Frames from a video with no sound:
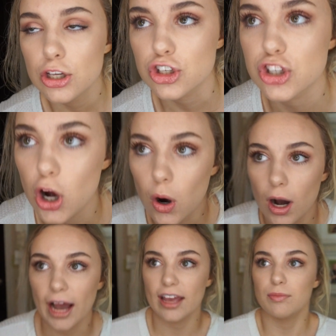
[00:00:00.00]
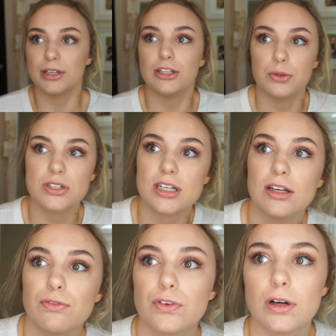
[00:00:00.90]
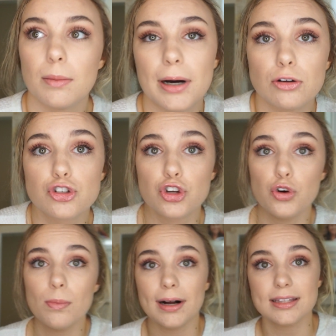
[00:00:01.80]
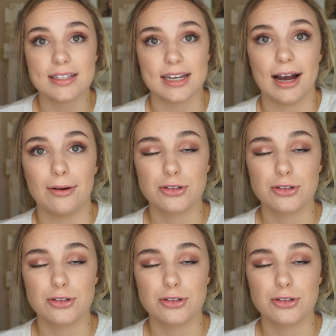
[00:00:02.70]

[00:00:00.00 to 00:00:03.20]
So I have been using it for about 2 months now,